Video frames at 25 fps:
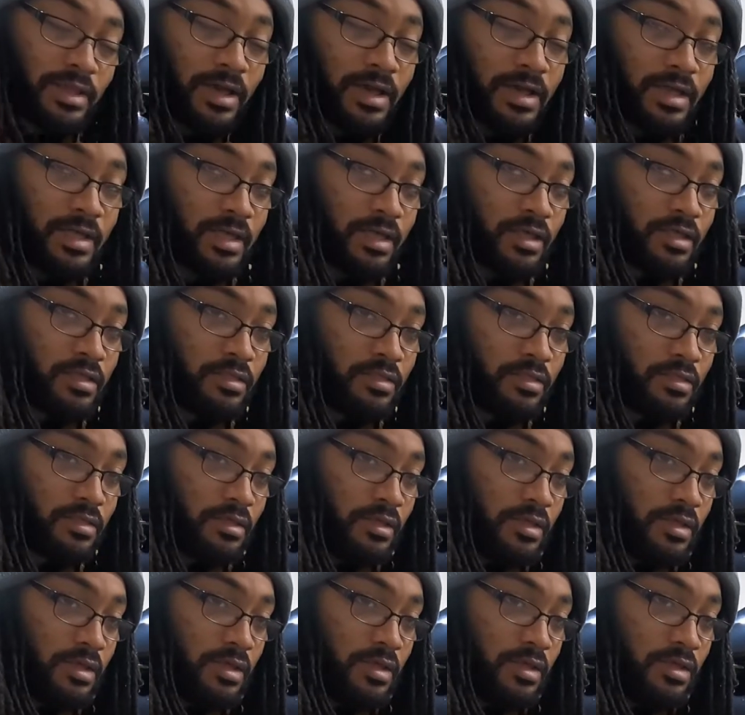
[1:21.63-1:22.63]
the IS
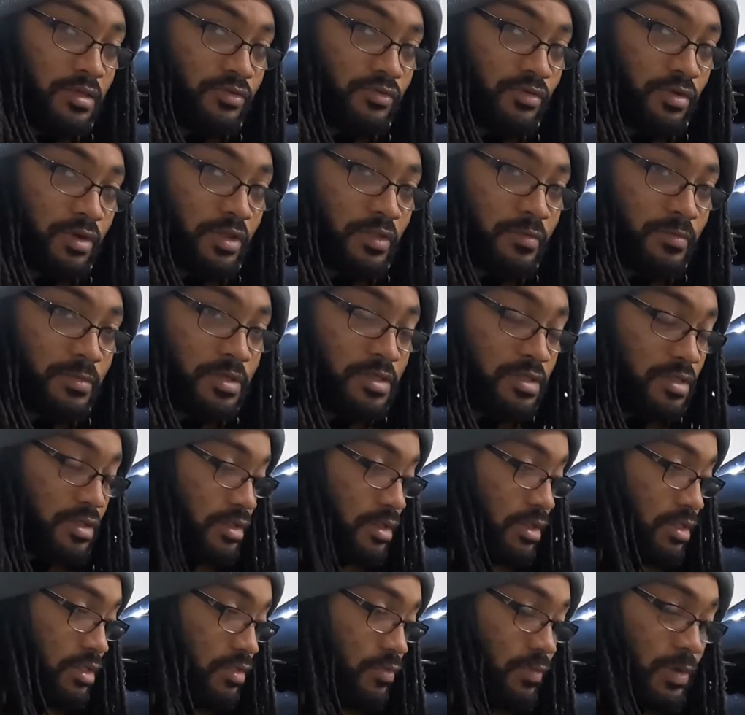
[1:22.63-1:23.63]

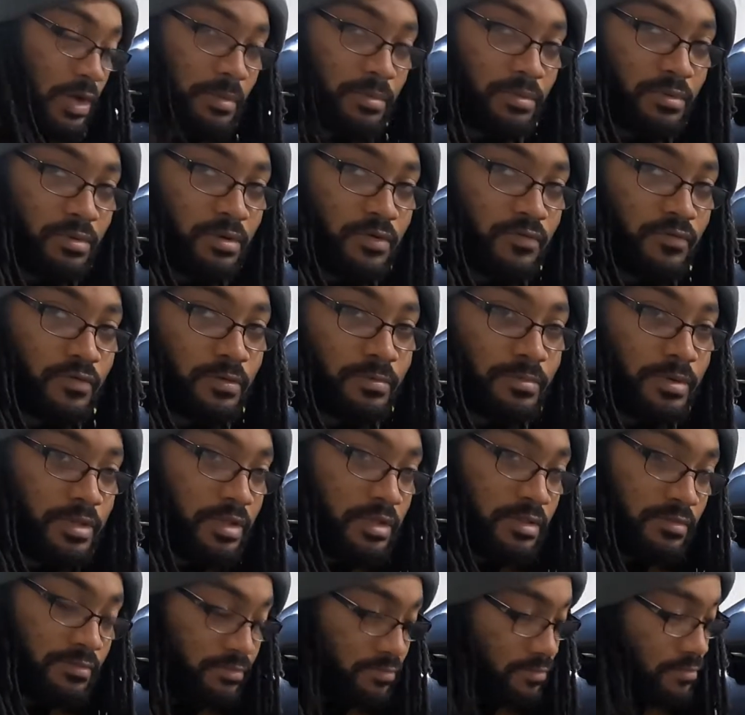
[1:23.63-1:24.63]
transmission and swap it over, but
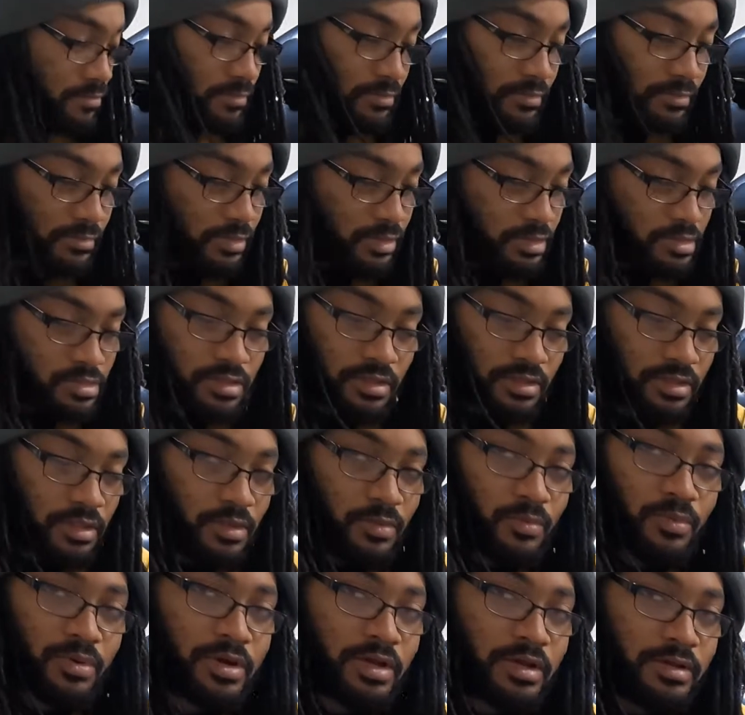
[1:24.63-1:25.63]
it just
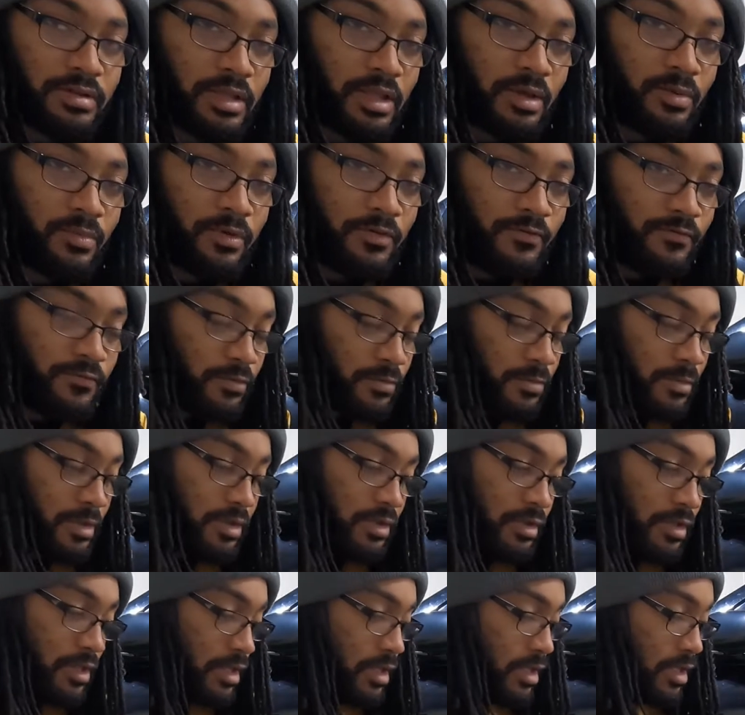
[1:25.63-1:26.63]
didn't work out that way for
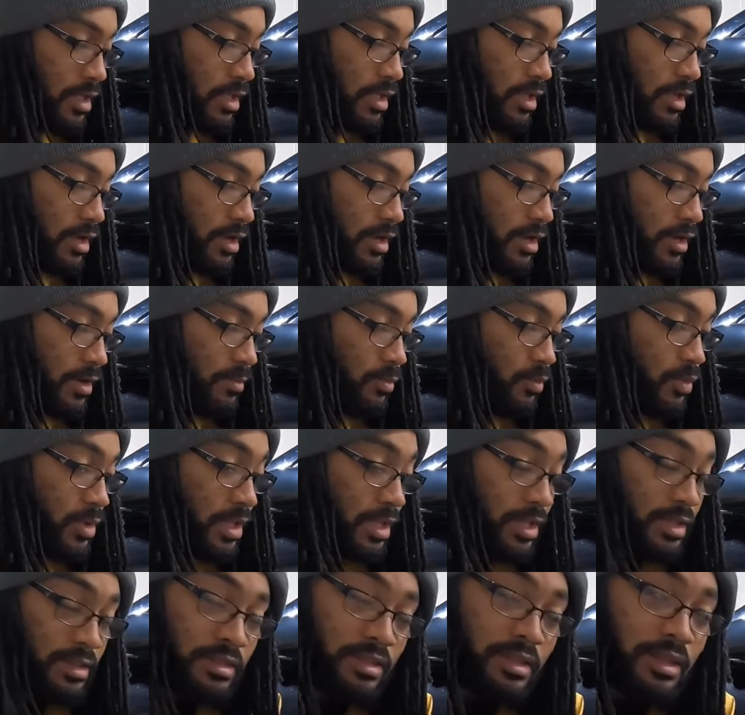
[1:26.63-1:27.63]
me. What
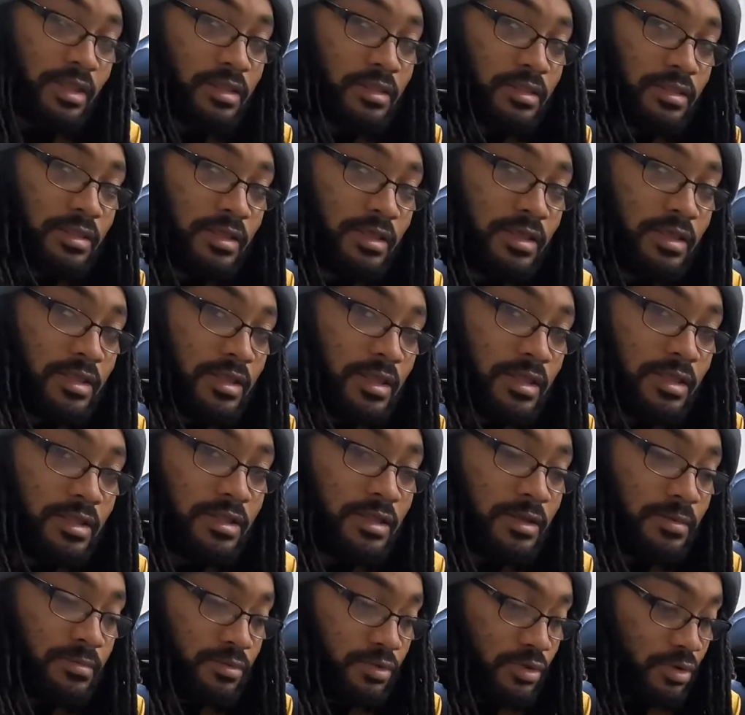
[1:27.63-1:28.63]
I did
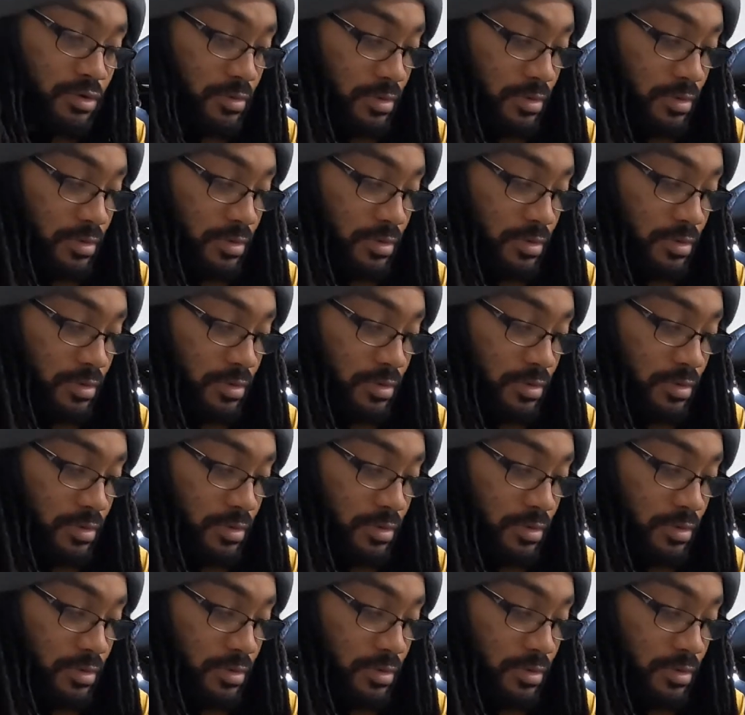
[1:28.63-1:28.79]
end up